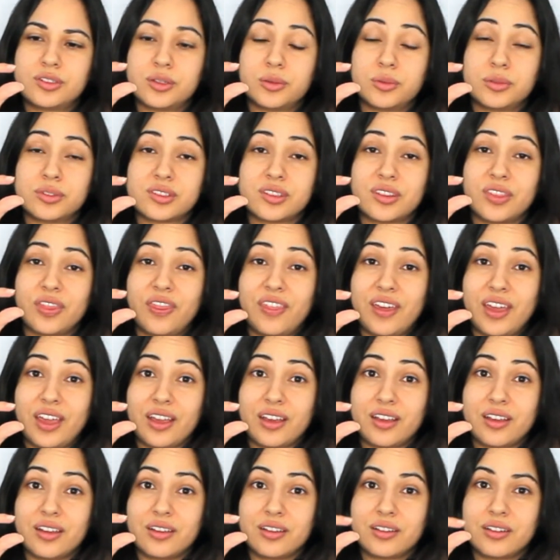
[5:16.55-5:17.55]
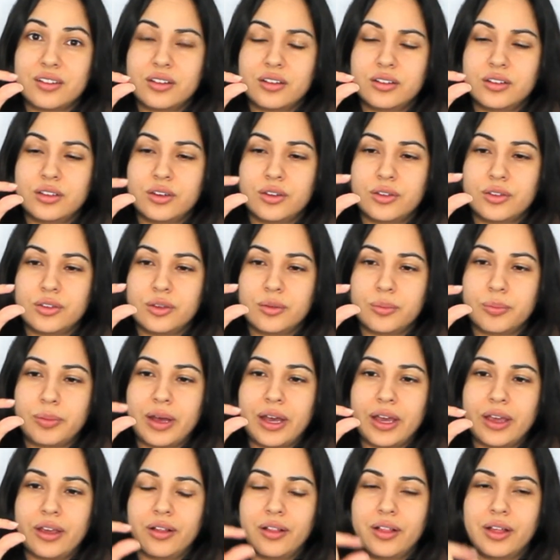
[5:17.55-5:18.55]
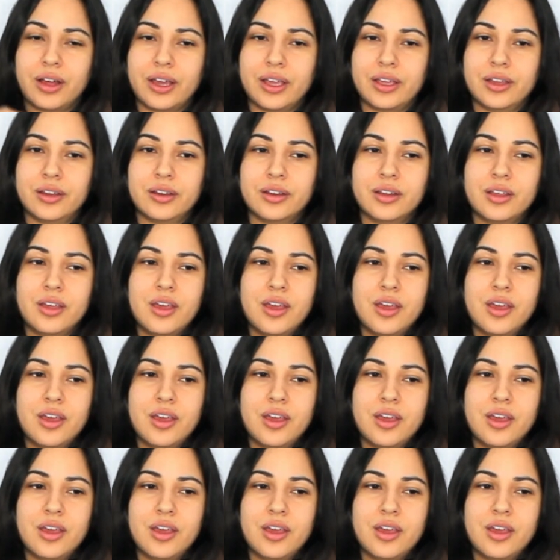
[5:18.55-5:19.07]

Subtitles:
it was thick, you know, your pile height.